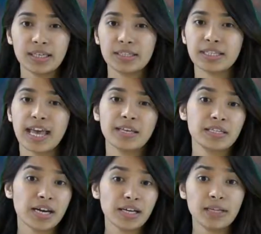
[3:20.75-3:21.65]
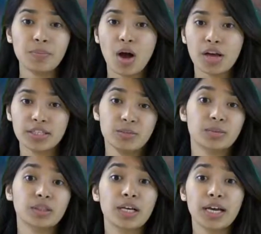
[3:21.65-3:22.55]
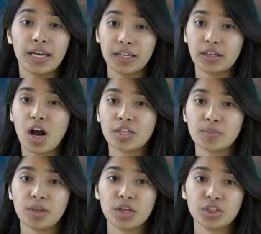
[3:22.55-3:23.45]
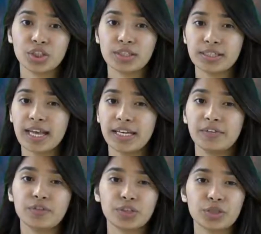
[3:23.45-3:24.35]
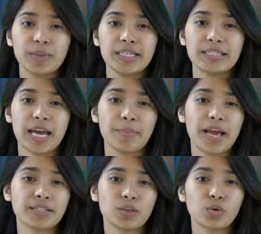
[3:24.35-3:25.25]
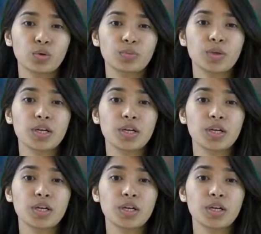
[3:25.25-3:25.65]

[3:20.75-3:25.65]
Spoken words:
it is entirely possible in cosmological setting for spacetime as a whole